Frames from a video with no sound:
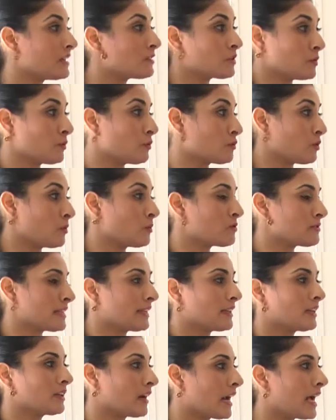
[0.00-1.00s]
It was almost
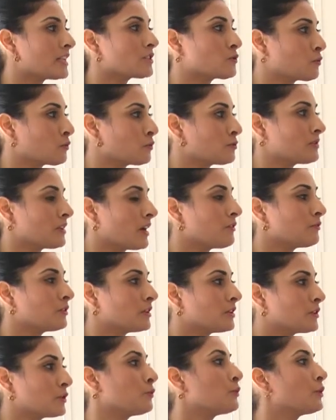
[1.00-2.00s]
like a grassroots
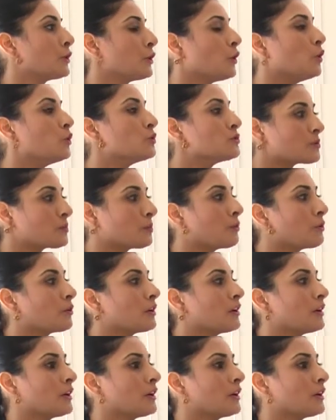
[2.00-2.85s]
effort. You were your own supporter.